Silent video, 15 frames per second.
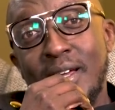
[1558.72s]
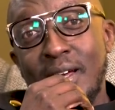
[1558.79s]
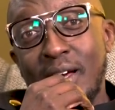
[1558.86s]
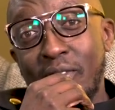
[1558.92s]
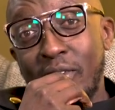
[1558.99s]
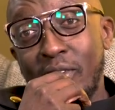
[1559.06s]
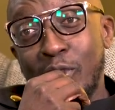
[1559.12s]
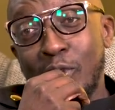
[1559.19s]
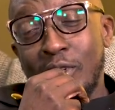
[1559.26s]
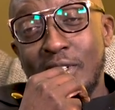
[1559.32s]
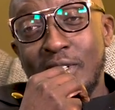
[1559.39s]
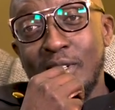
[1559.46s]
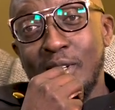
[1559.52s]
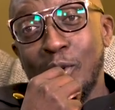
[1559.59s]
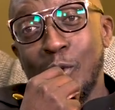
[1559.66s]
Have you ever
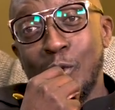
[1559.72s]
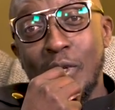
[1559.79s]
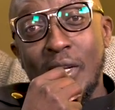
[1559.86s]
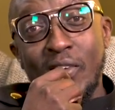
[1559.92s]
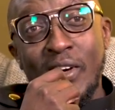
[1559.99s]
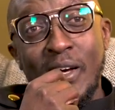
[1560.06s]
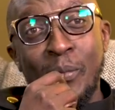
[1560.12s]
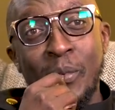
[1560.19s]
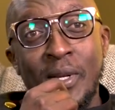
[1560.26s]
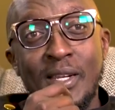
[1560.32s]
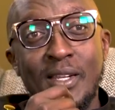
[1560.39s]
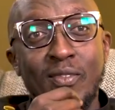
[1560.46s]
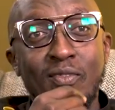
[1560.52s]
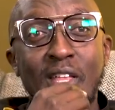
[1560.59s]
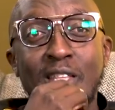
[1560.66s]
thought what would have
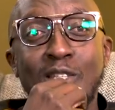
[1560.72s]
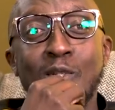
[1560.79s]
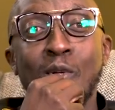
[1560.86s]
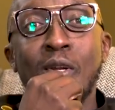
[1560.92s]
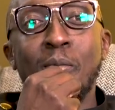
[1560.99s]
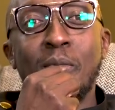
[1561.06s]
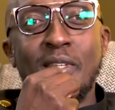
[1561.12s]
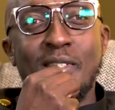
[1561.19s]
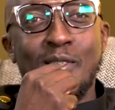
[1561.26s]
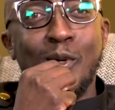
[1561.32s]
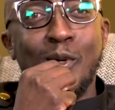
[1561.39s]
happened if that stone missed